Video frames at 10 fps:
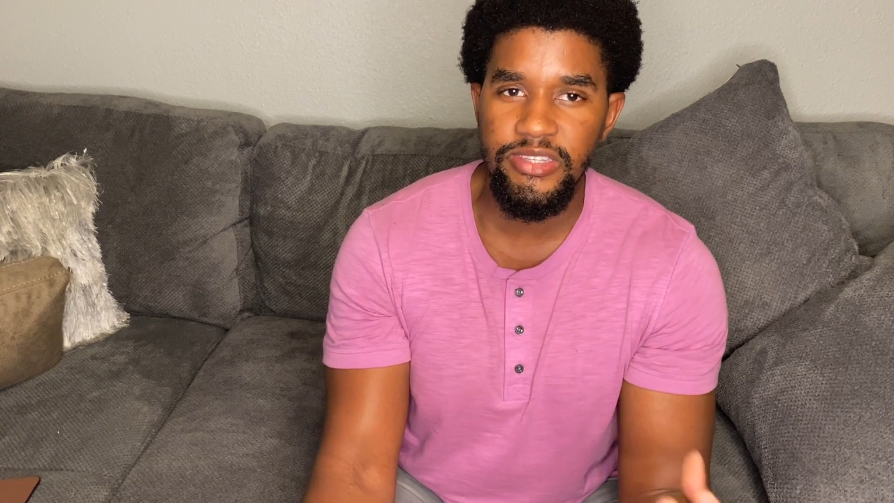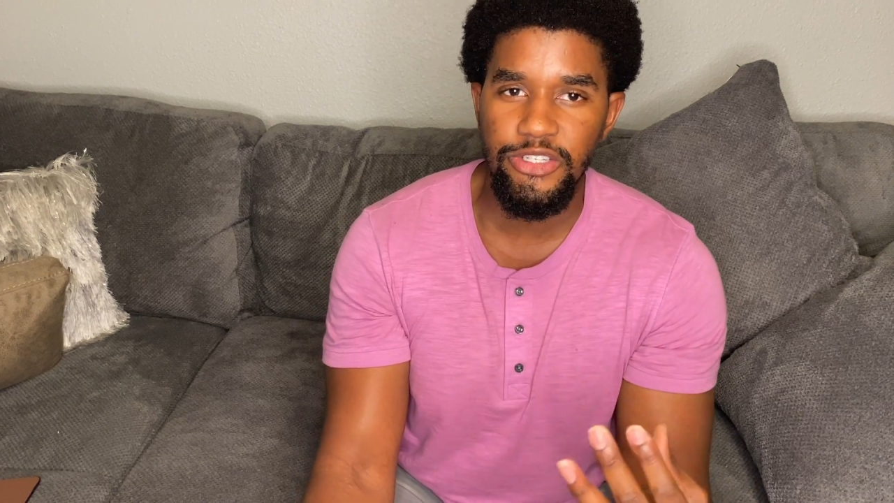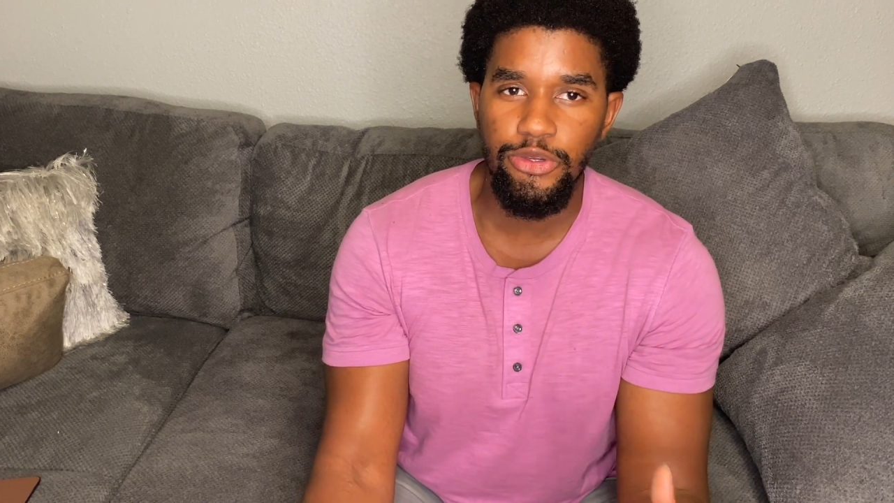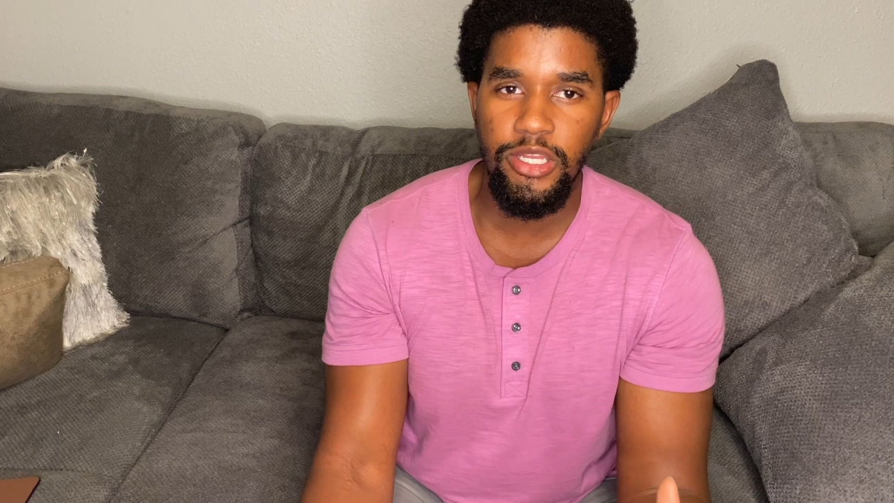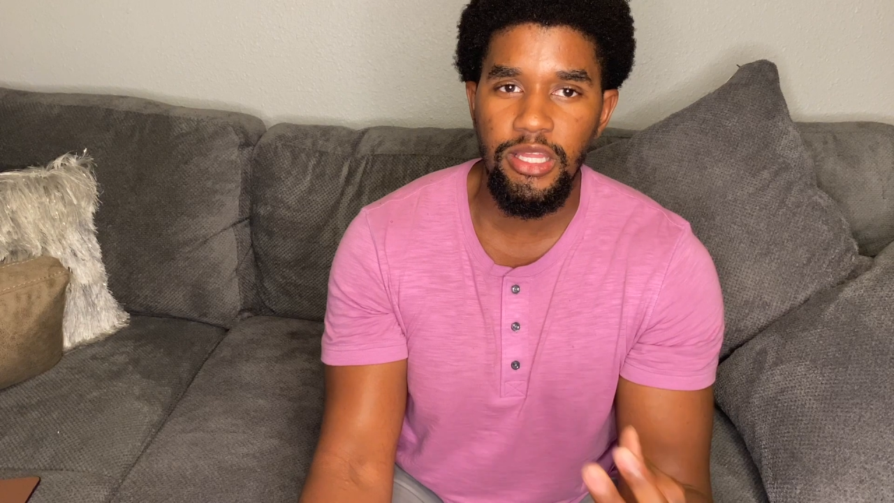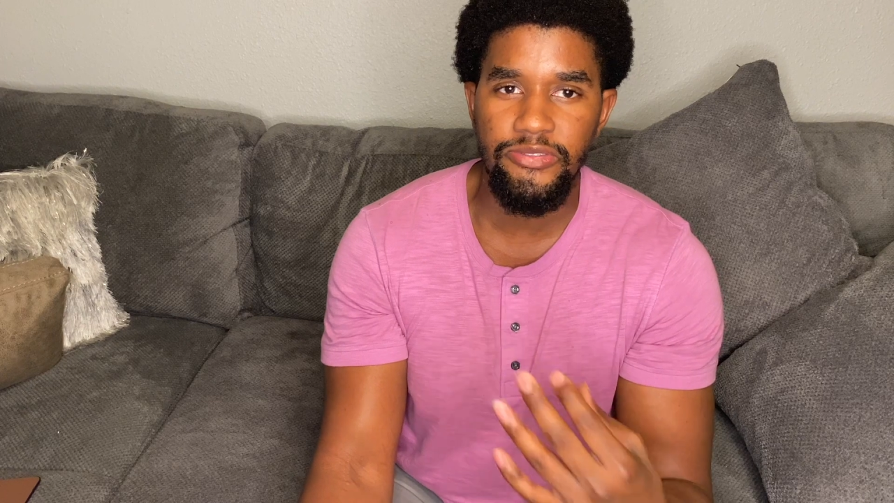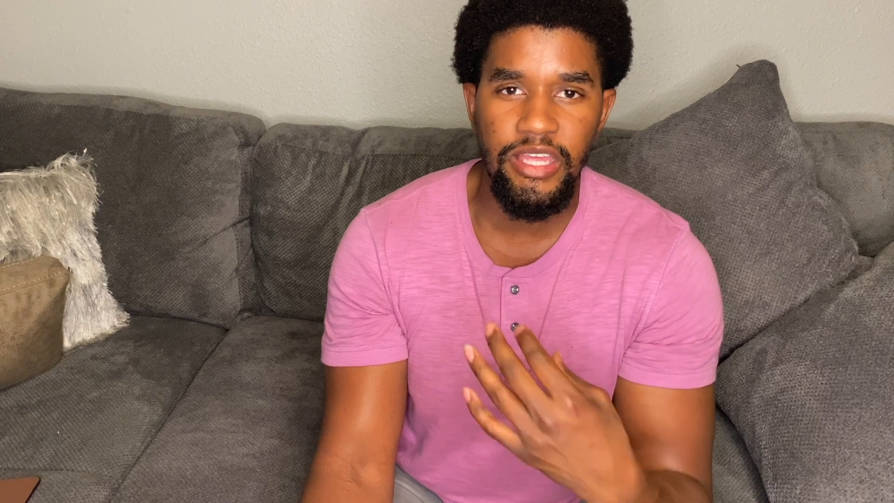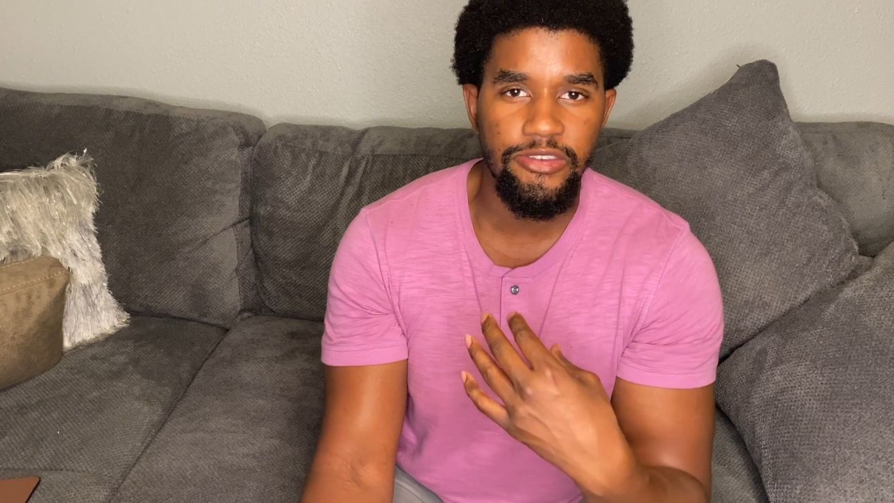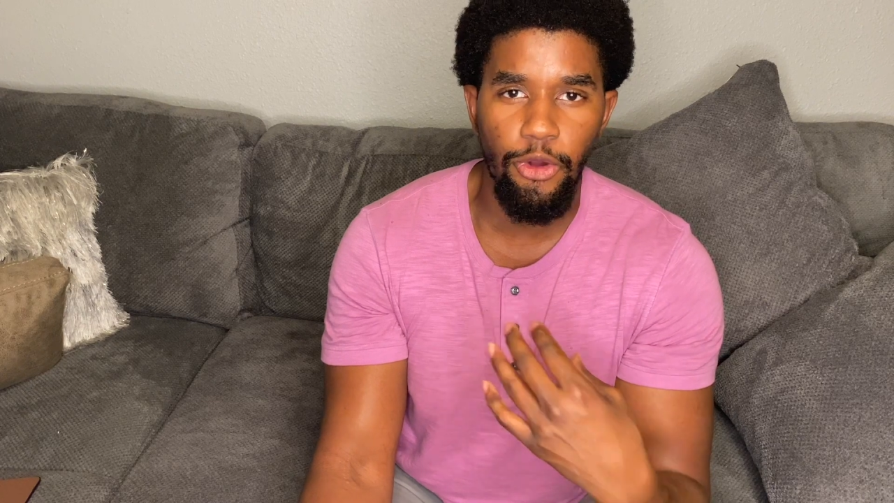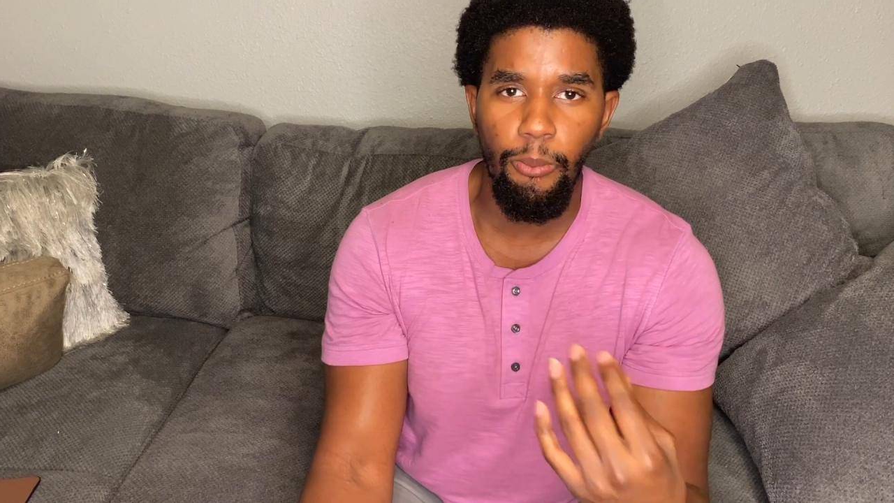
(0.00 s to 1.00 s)
They're treated like
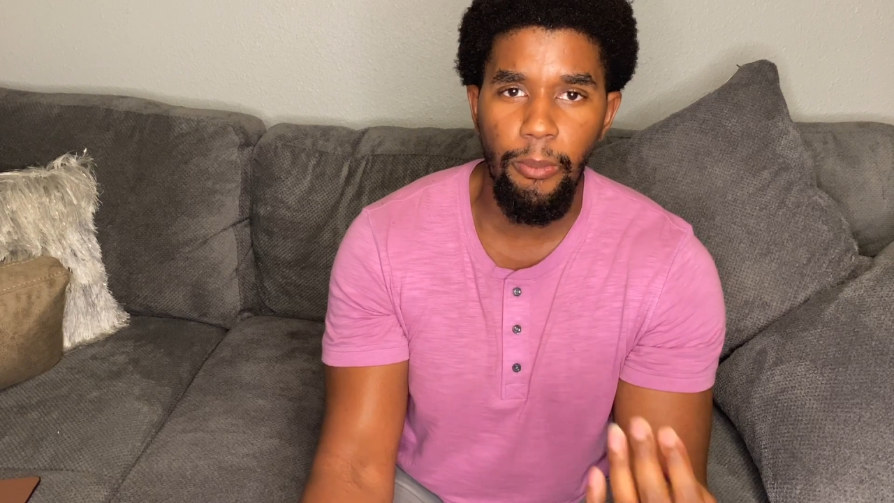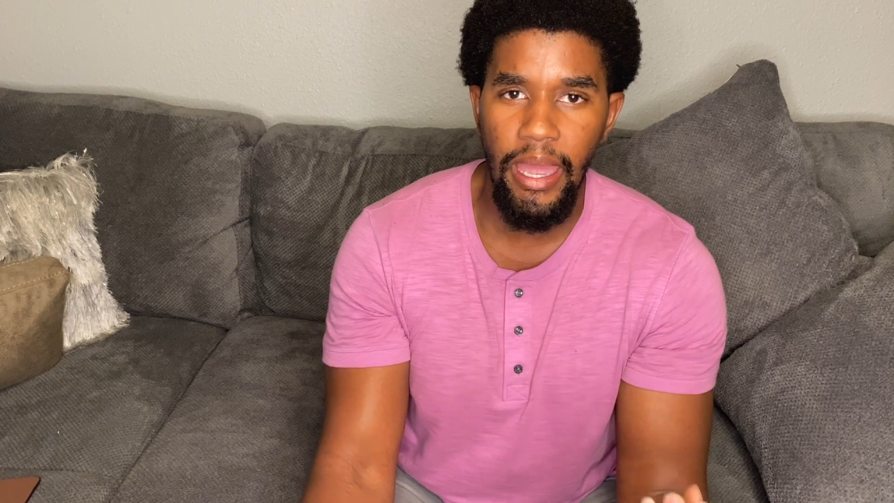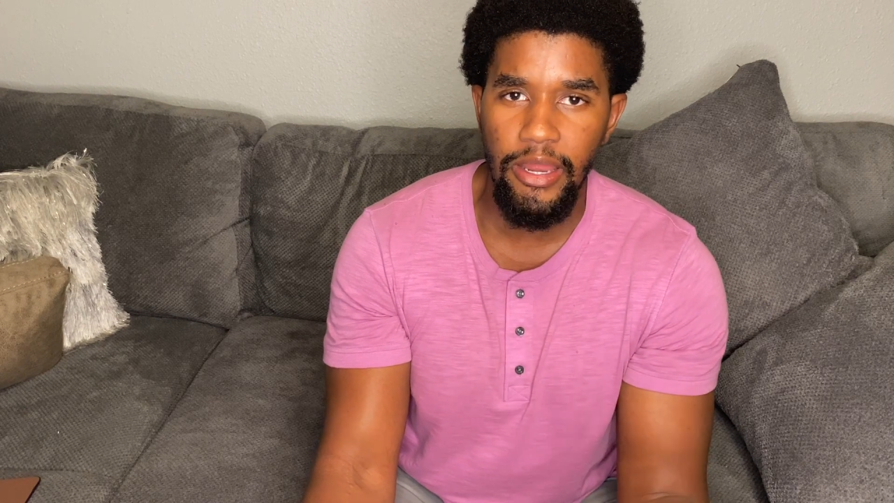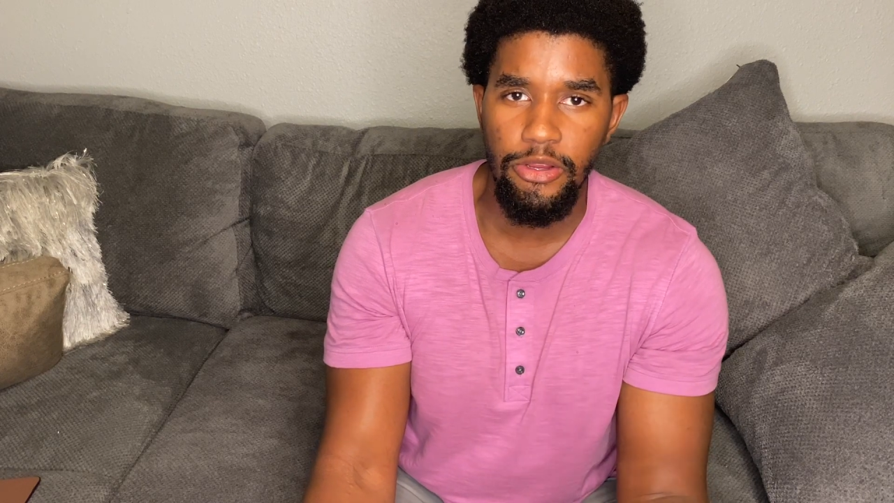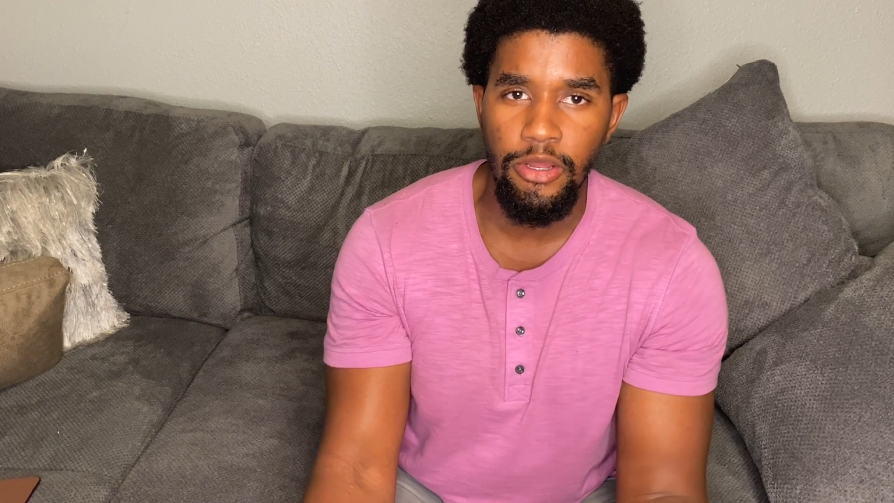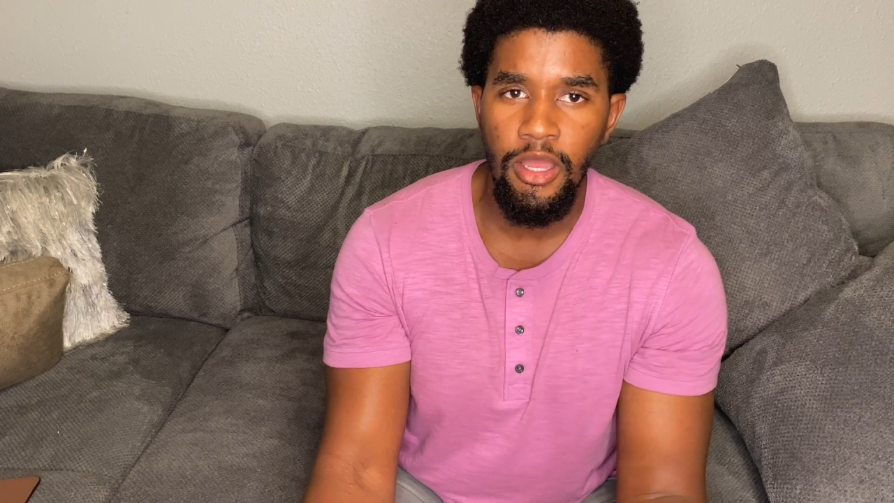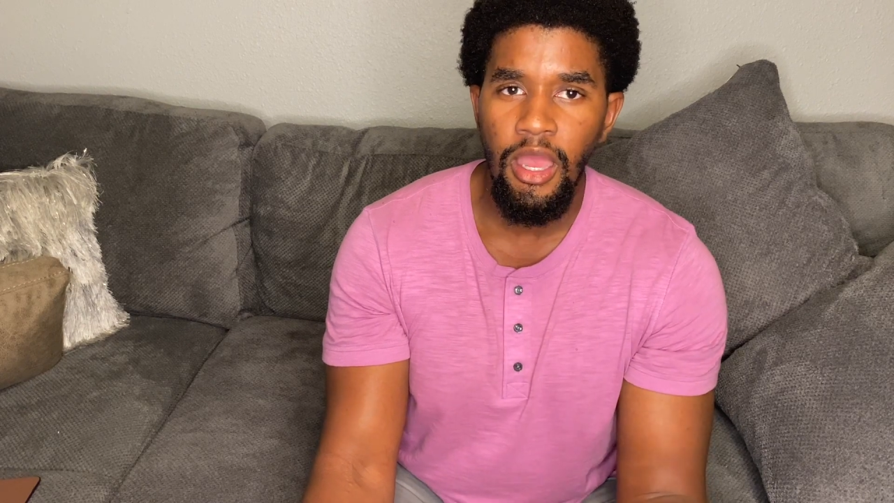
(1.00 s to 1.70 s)
they don't matter.